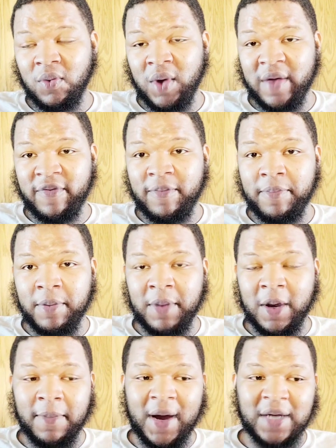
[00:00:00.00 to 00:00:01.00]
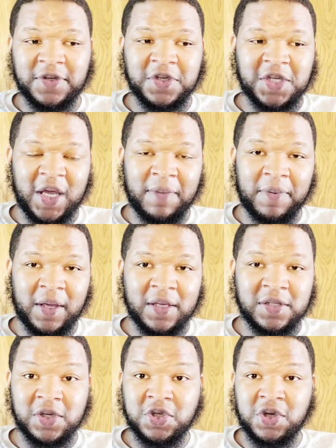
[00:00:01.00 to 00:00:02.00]
with Premier Boxing
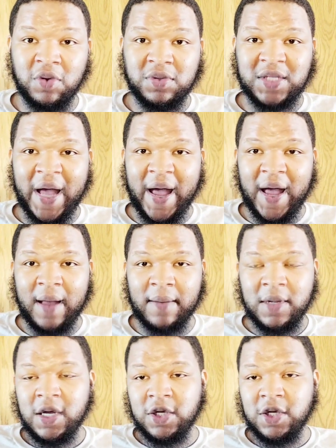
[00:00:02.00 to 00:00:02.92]
Champions and Showtime.